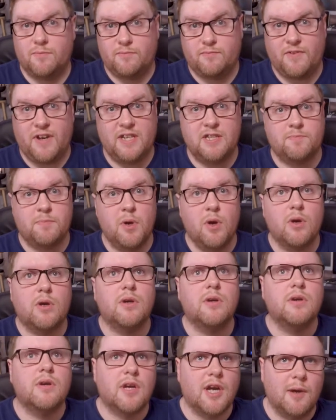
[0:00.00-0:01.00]
Facebook,
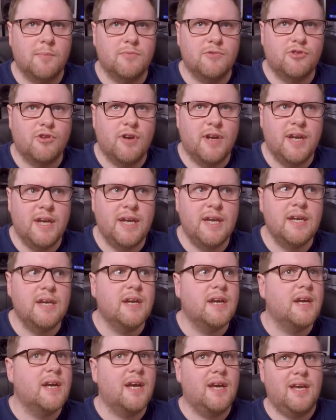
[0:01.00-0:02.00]
Gumtree,
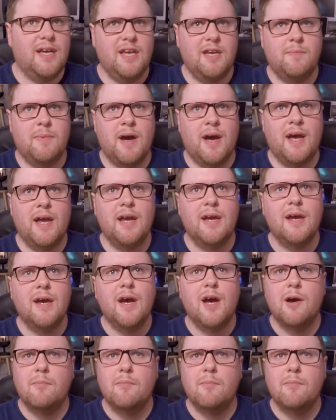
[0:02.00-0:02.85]
eBay,